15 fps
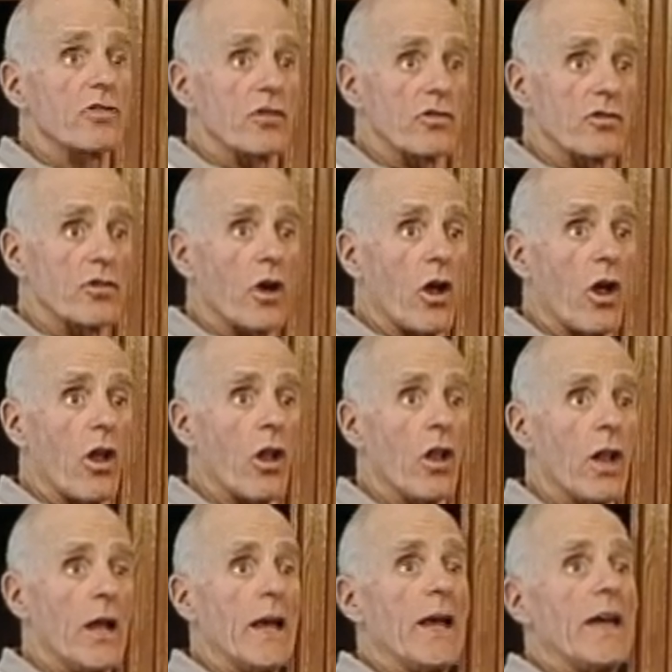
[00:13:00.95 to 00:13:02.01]
to stall,
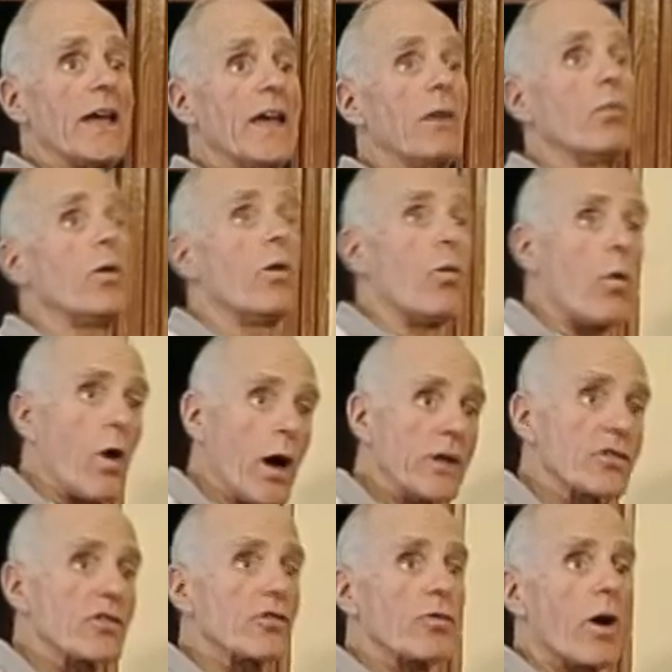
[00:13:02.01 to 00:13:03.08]
it will
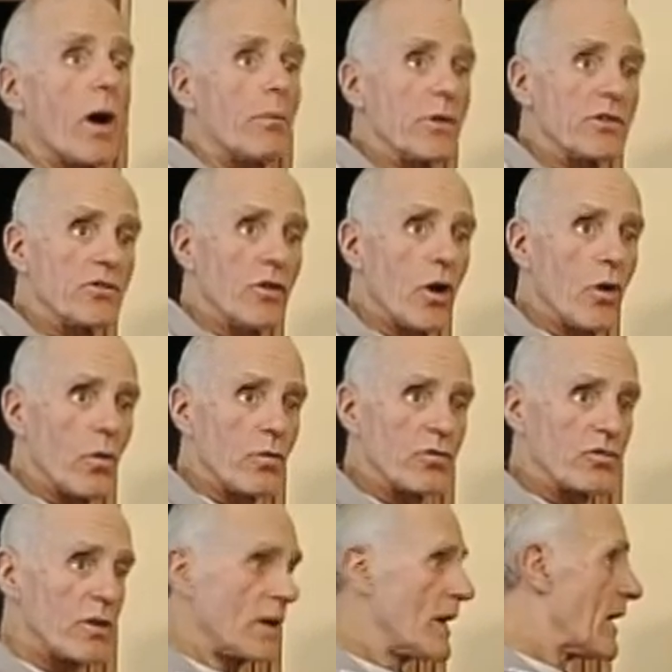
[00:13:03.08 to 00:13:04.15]
want to drop its
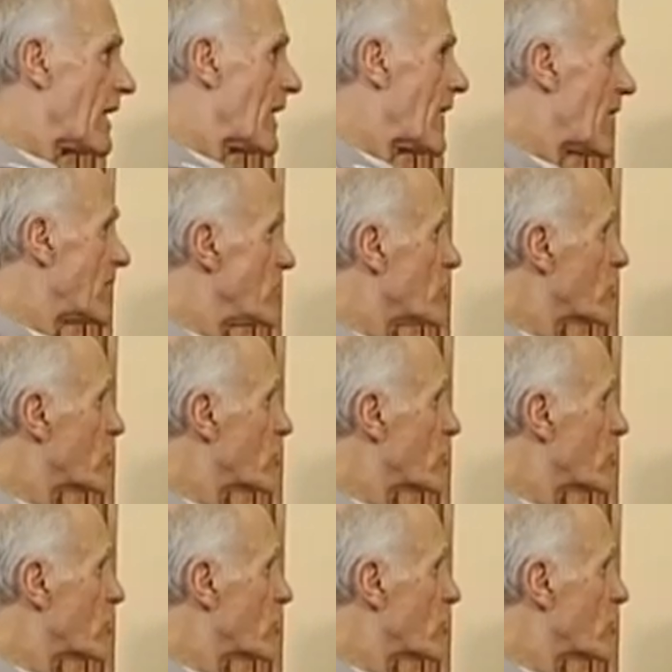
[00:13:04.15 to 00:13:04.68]
nose. And you